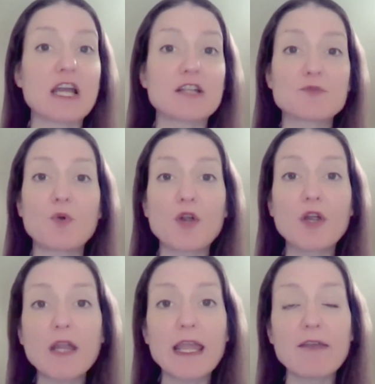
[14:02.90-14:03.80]
John's
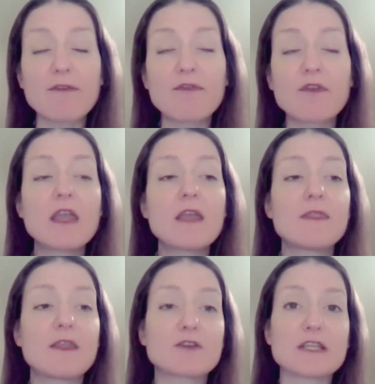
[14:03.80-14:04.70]
wort if
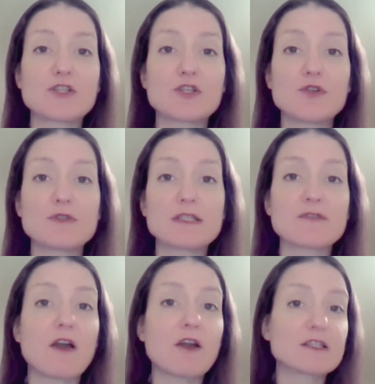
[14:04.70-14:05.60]
there's issues as
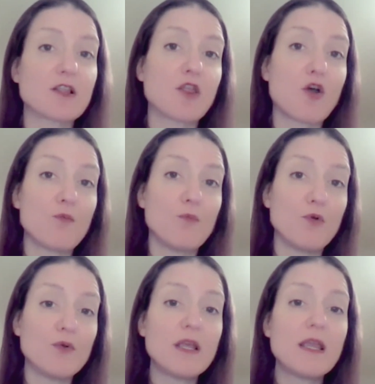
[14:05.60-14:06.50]
far as a low
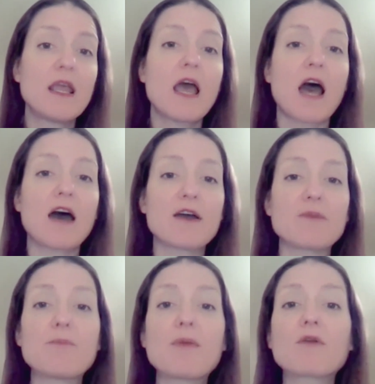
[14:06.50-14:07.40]
mood.
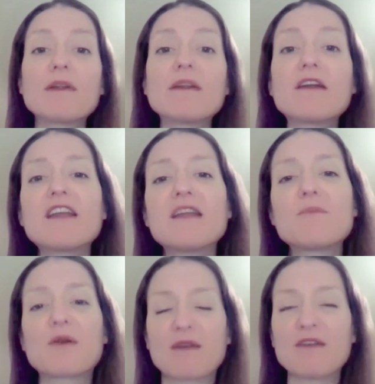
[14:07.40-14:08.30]
Pueraria
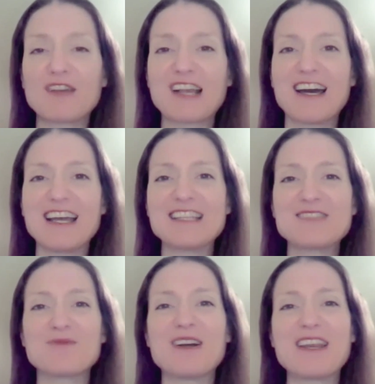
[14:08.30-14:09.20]
mirifica
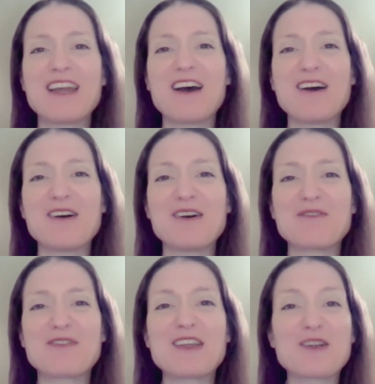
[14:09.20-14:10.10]
is one
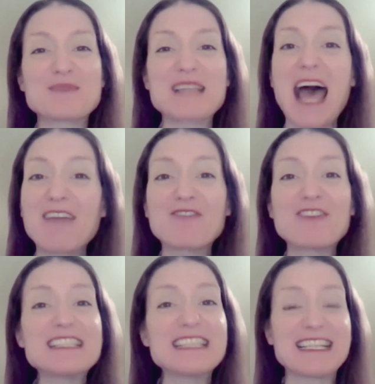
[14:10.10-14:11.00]
of the herbs that I've
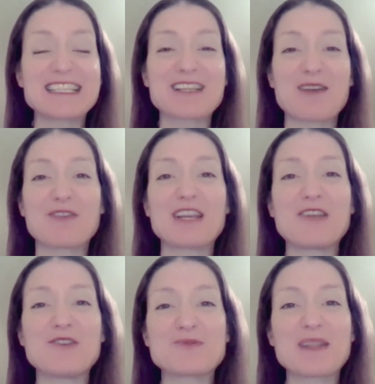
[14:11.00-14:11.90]
recently discovered
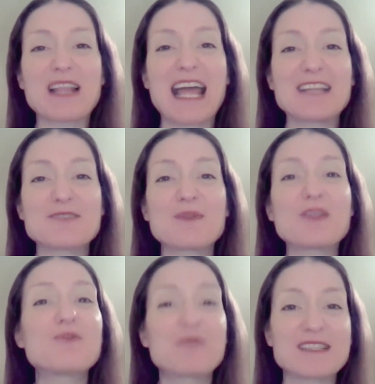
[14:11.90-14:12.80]
and used with clients with
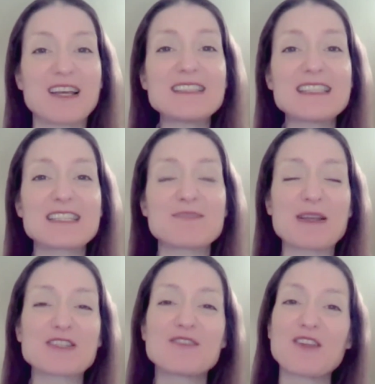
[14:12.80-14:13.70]
good results,
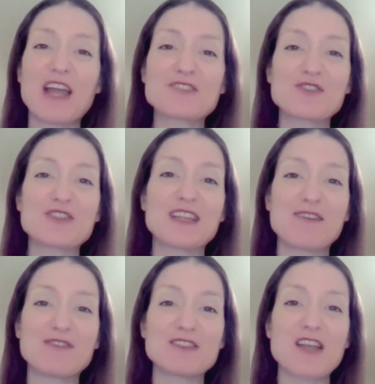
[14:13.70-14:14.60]
especially if their estrogen
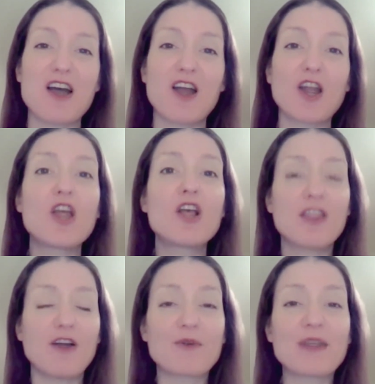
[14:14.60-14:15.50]
levels are
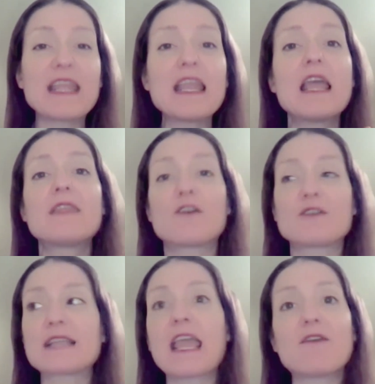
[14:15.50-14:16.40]
lowering. There
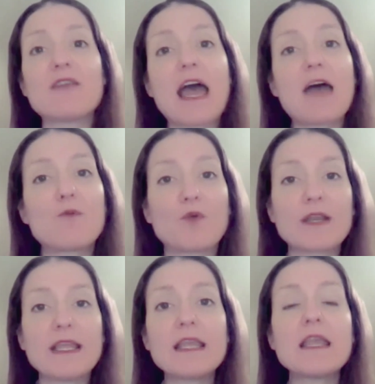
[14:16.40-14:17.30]
is a caveat and
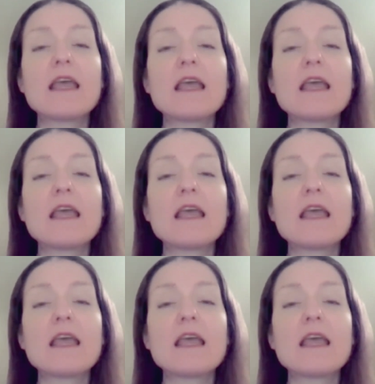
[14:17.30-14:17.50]
warning.